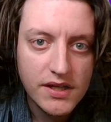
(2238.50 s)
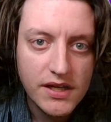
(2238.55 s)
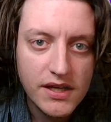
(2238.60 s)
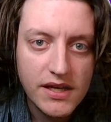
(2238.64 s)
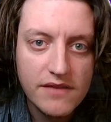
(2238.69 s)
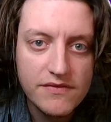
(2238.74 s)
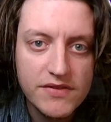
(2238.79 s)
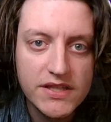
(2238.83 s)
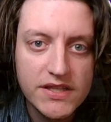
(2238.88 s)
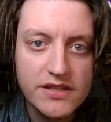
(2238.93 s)

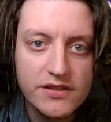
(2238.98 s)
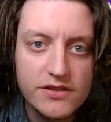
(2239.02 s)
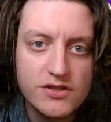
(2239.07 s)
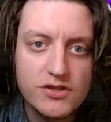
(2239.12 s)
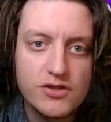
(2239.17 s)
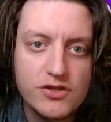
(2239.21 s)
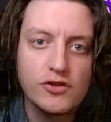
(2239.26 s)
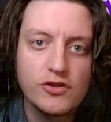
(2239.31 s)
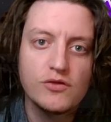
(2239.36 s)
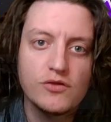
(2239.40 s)
If he kills
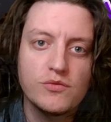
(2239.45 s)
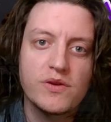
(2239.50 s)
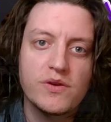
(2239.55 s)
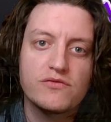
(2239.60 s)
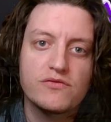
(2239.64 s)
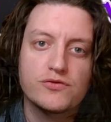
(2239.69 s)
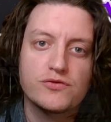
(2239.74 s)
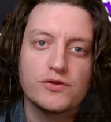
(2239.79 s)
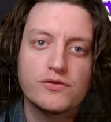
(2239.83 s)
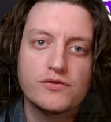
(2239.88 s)
Dooku with
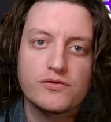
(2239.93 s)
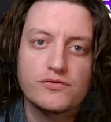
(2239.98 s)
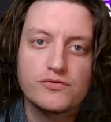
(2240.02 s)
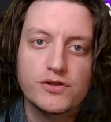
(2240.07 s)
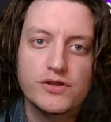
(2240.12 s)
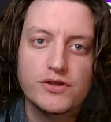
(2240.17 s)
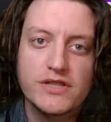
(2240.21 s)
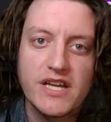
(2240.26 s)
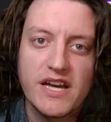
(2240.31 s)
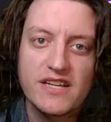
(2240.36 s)
Rook,
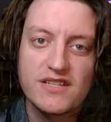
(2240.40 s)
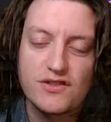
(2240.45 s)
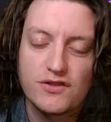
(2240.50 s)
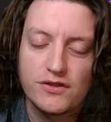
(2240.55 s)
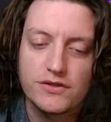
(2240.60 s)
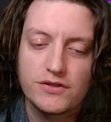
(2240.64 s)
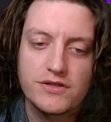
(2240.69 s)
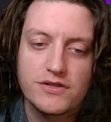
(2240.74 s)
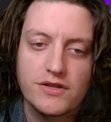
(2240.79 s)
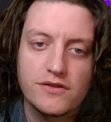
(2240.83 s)
Rook dies
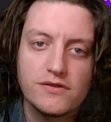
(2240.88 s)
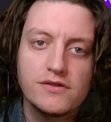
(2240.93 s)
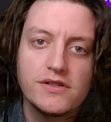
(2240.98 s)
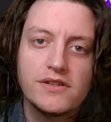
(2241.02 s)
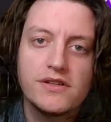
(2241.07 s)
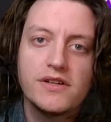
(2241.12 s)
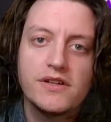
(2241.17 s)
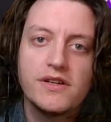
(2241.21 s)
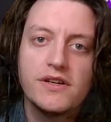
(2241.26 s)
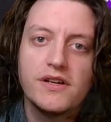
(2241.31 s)
also.
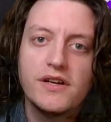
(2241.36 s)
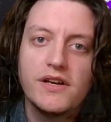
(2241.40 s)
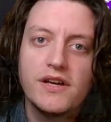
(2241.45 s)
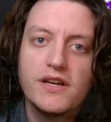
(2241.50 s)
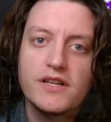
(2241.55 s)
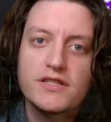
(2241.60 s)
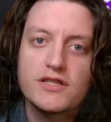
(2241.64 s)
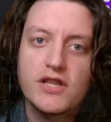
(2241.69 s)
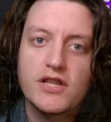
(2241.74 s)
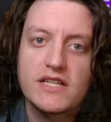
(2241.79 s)

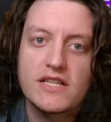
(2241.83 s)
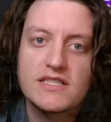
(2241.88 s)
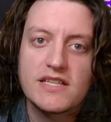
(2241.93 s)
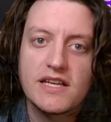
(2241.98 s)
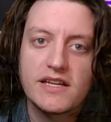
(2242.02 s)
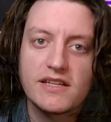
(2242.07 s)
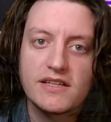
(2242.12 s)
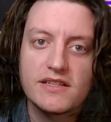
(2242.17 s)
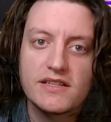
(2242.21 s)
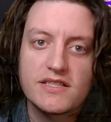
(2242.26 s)
So that's
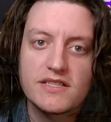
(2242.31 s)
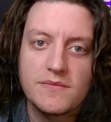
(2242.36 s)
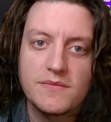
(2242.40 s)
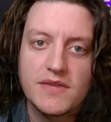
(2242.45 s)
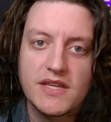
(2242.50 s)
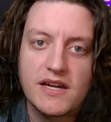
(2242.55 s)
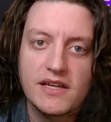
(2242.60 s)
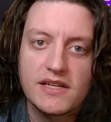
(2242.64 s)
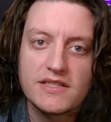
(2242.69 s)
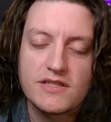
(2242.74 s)
like
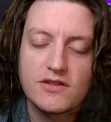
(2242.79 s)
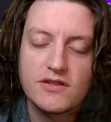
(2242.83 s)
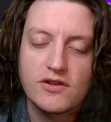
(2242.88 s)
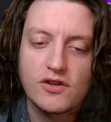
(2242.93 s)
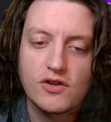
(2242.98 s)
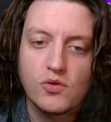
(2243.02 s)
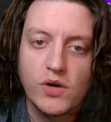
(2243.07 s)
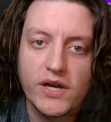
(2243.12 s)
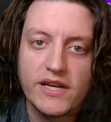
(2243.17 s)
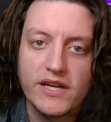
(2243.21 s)
something I consider
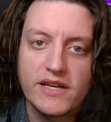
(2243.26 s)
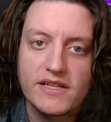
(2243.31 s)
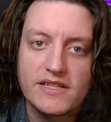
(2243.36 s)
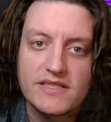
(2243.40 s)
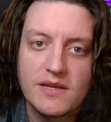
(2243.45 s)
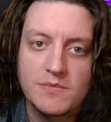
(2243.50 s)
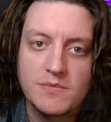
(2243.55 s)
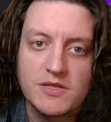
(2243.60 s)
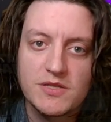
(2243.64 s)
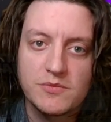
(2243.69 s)
quite
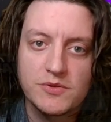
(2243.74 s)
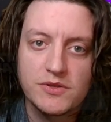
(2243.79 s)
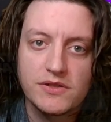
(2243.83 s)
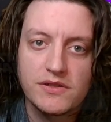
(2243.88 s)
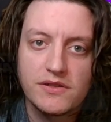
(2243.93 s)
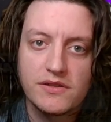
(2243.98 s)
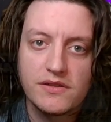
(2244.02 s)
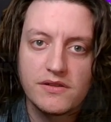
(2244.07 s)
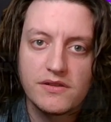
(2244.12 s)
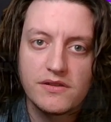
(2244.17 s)
acceptable.
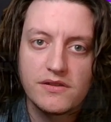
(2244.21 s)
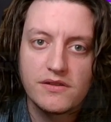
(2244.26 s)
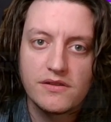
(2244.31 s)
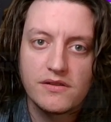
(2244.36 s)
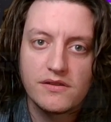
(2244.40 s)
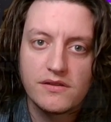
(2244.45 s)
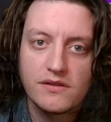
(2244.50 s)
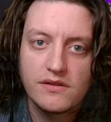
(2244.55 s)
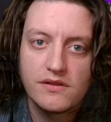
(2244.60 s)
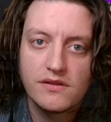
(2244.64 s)

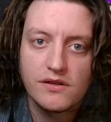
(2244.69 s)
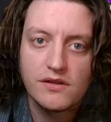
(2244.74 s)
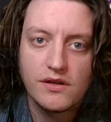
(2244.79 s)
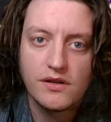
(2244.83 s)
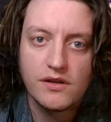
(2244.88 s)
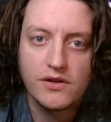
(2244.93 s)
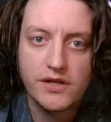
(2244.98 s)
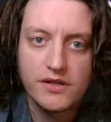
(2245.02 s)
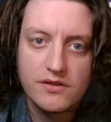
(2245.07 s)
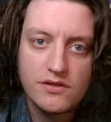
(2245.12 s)

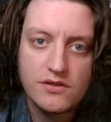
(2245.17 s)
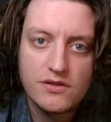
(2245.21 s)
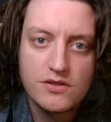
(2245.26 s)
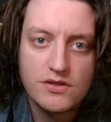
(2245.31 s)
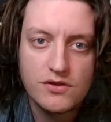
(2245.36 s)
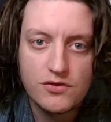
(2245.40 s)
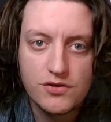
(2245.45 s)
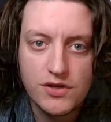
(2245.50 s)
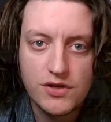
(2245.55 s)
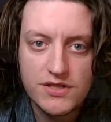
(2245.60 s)
Okay,
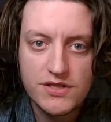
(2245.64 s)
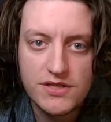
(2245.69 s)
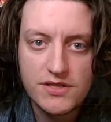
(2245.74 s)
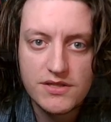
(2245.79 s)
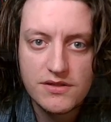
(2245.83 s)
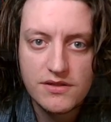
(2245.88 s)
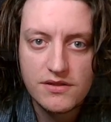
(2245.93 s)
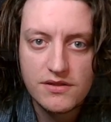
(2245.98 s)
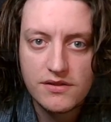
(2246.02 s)
so tradesies.